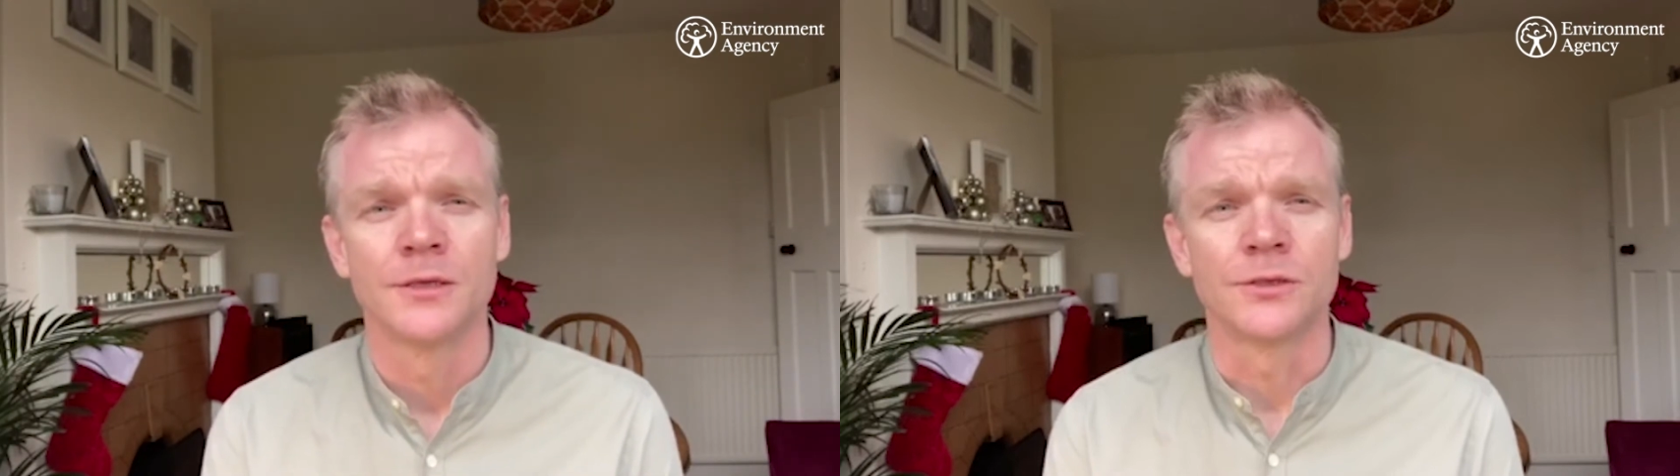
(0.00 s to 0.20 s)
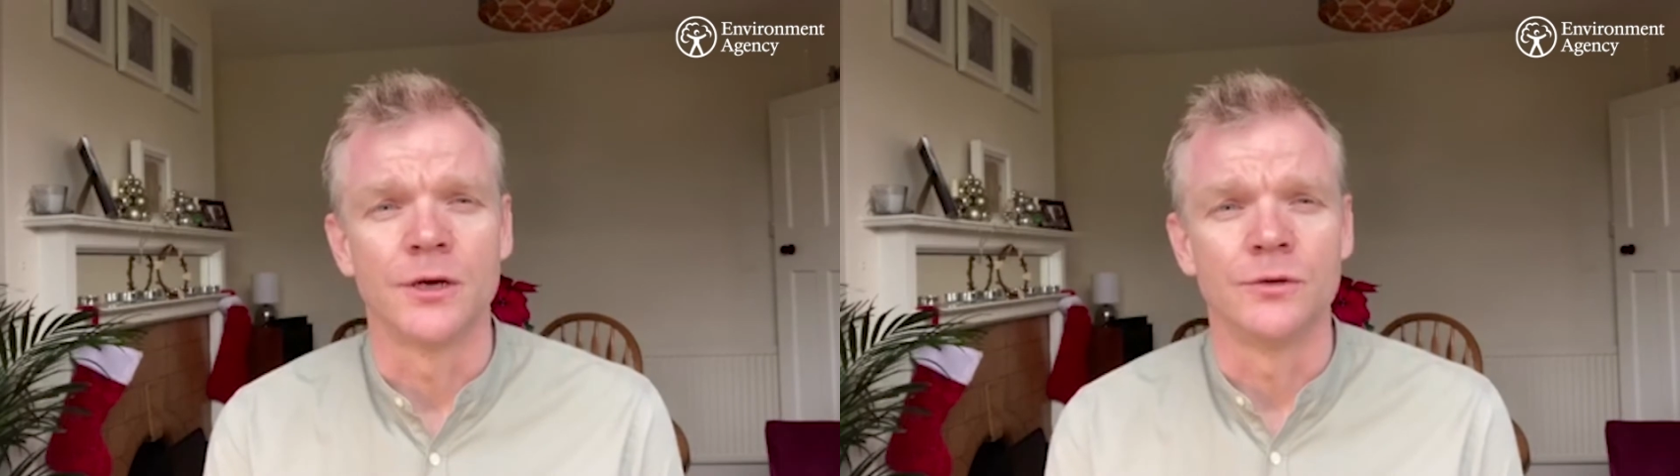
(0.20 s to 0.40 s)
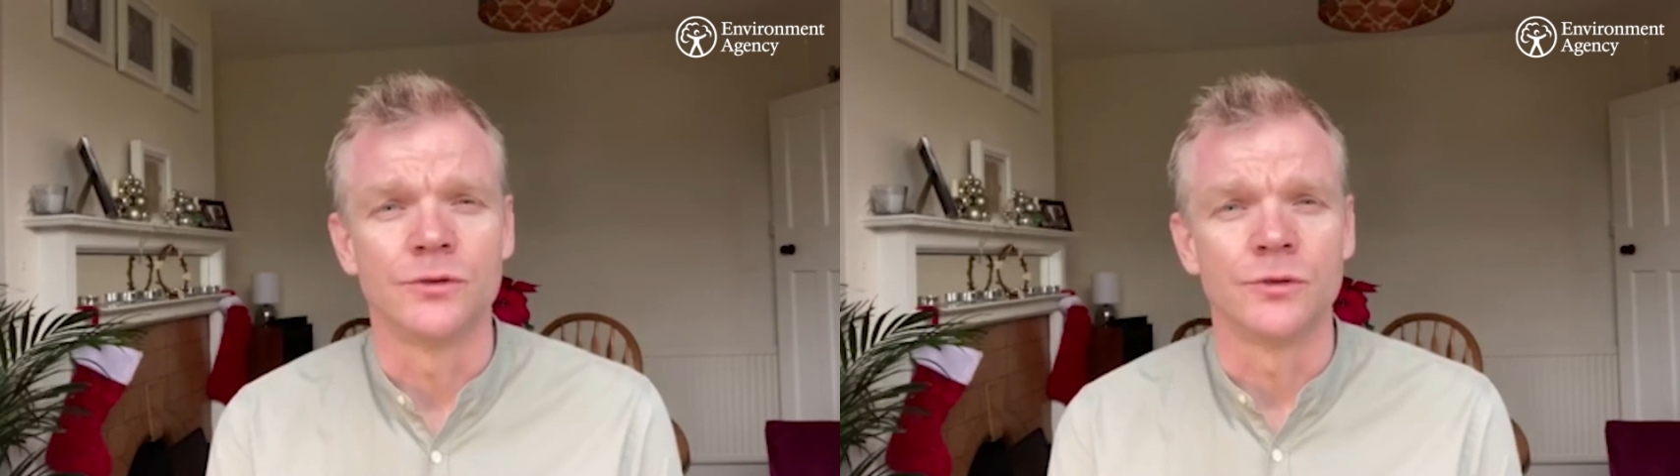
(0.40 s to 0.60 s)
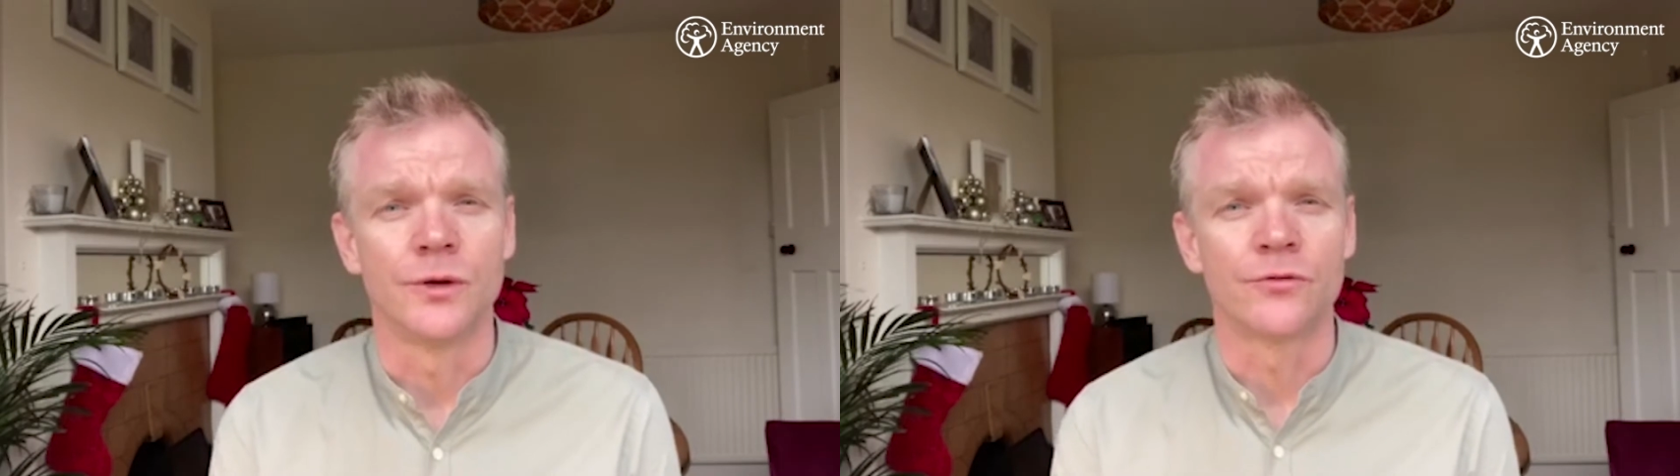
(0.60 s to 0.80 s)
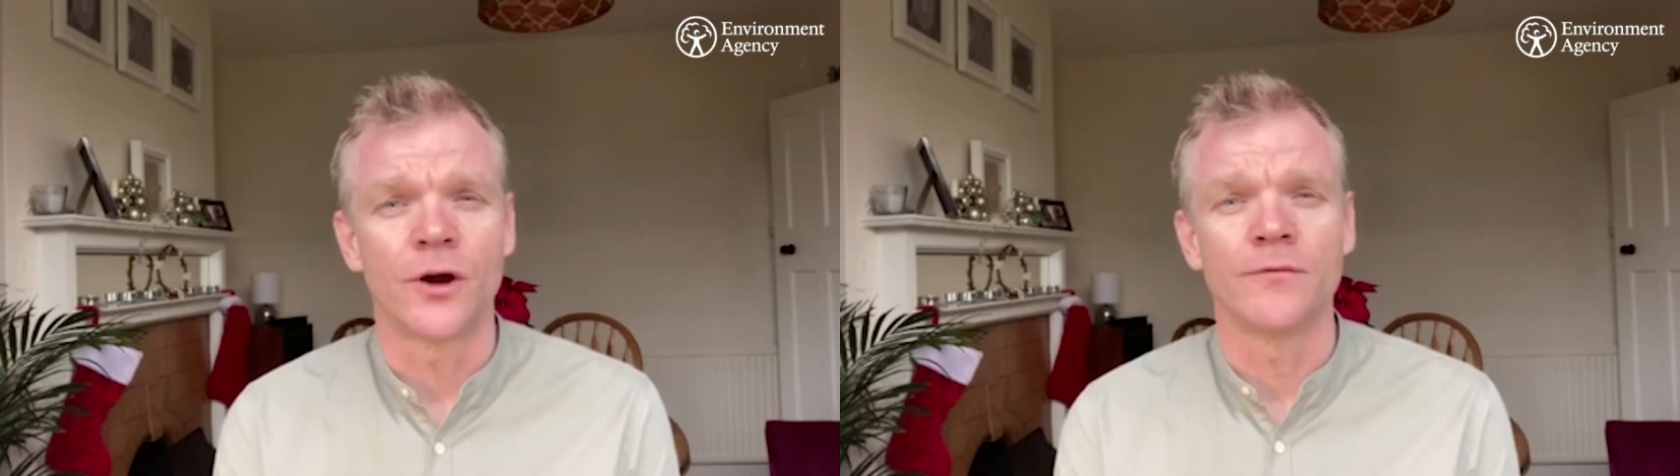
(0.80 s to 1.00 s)
So to
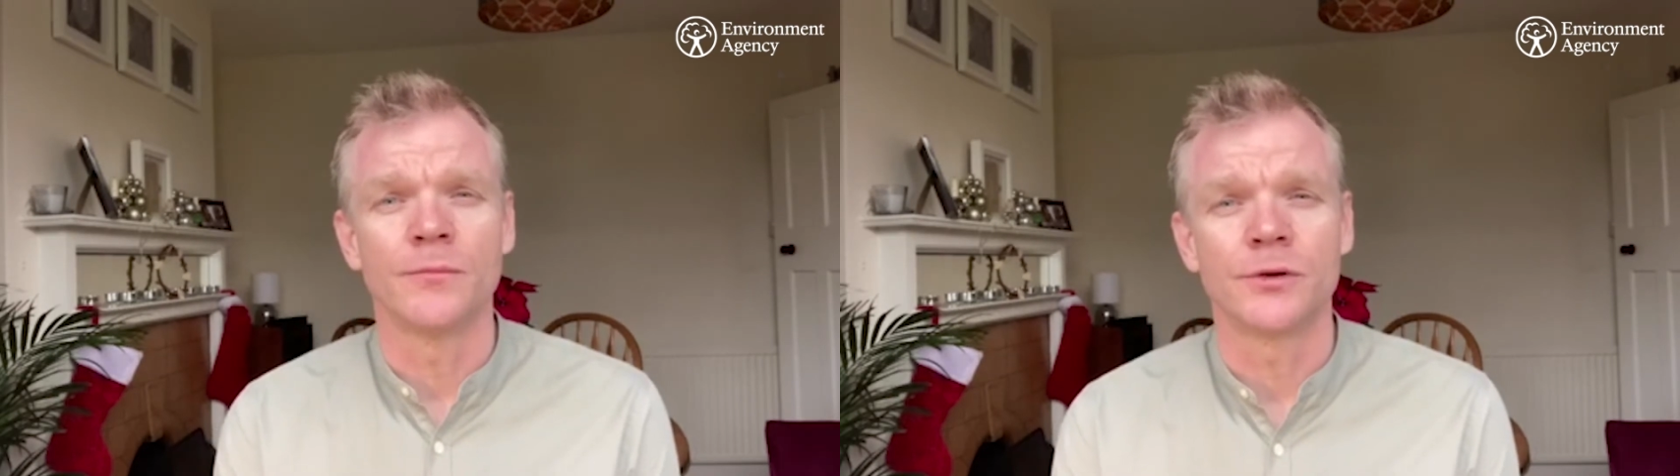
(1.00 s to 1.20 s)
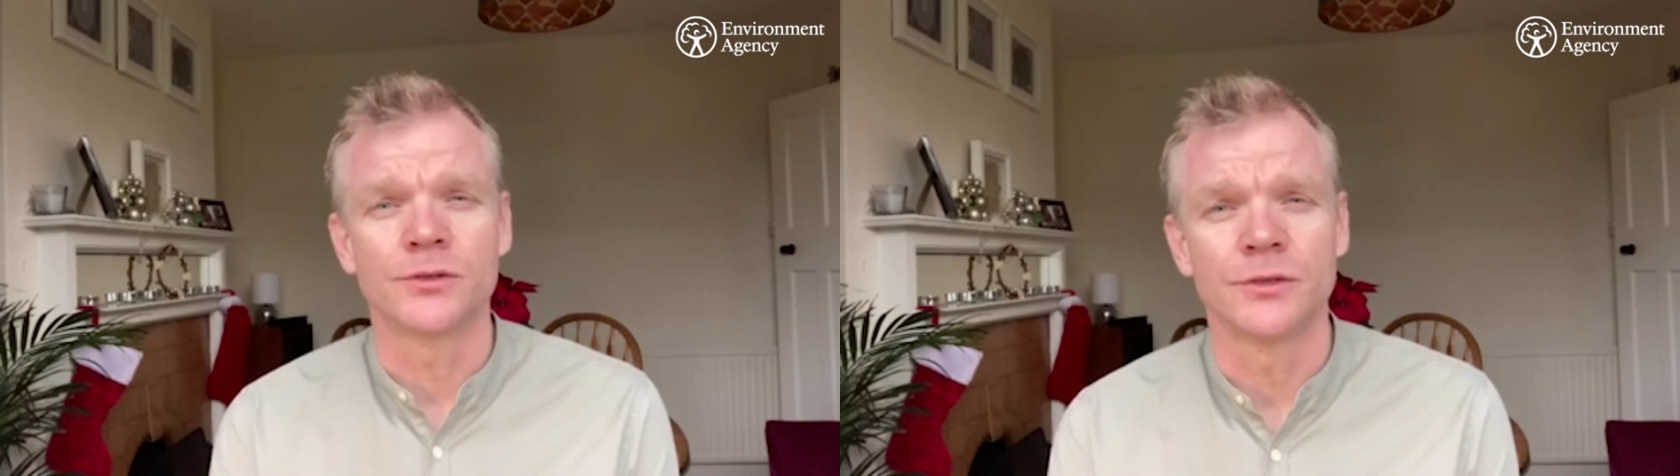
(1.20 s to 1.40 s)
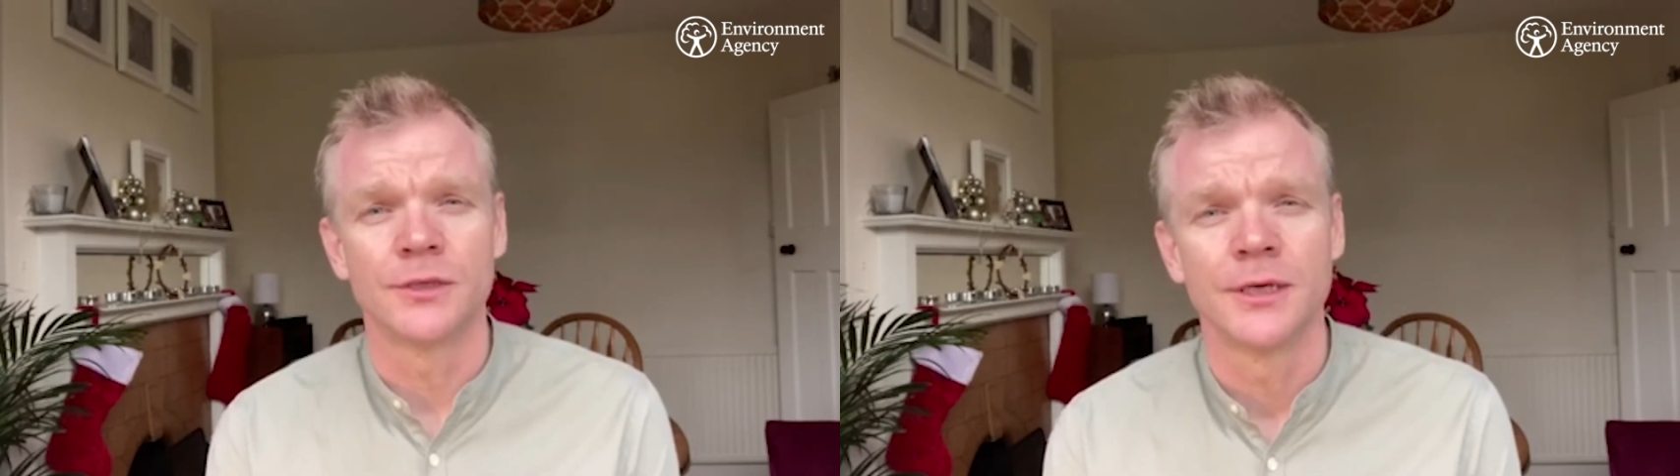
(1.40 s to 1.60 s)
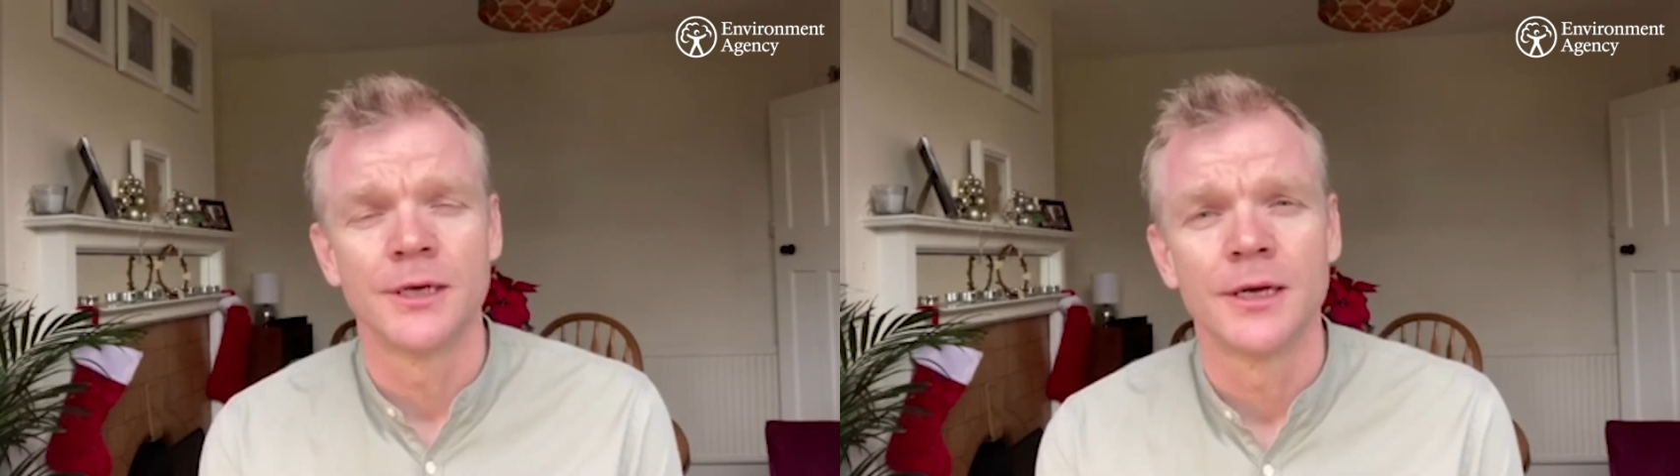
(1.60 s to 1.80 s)
a thriving Boston